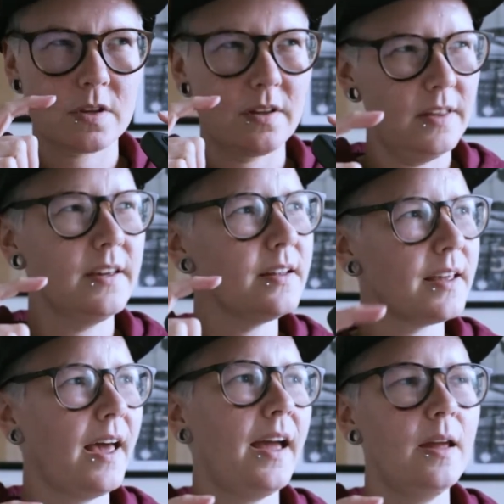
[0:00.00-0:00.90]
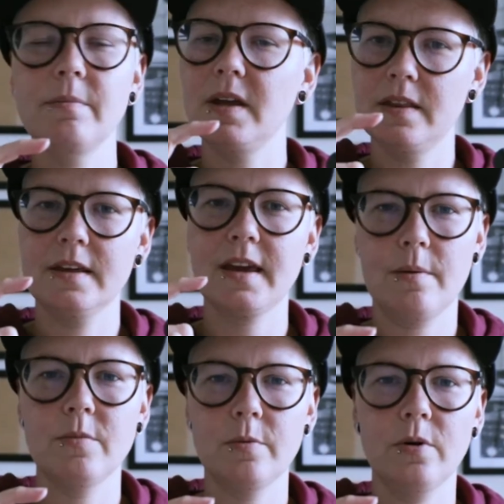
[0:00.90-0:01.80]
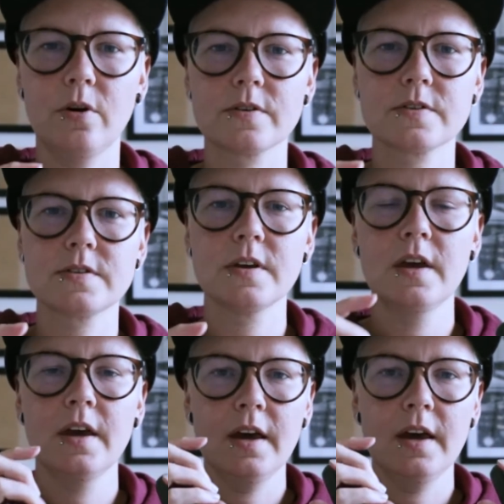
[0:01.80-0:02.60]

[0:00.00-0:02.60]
think it came in the camera box.